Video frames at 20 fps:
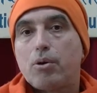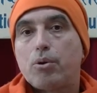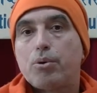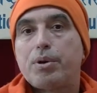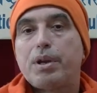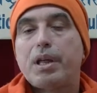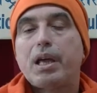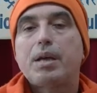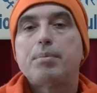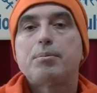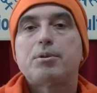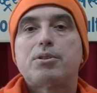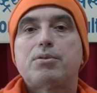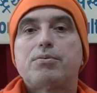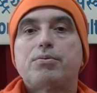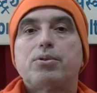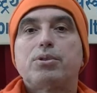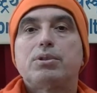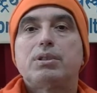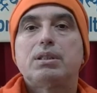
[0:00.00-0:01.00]
own names
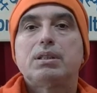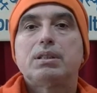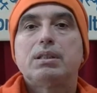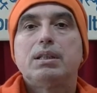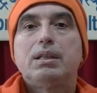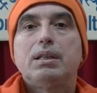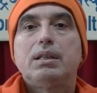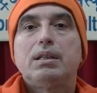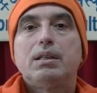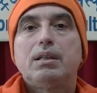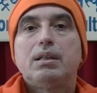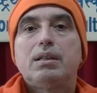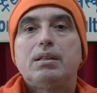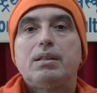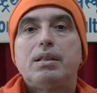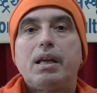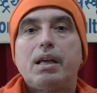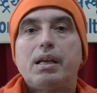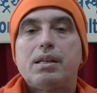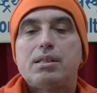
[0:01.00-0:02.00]
for the
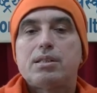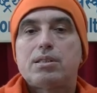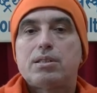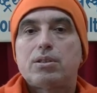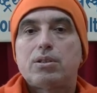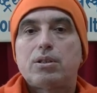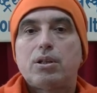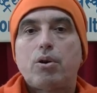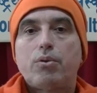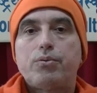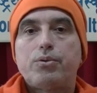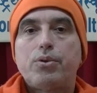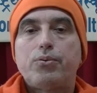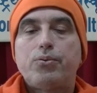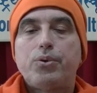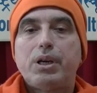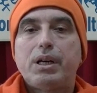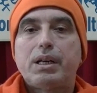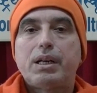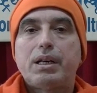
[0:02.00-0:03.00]
days of the
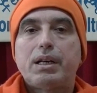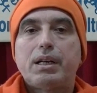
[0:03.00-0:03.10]
week,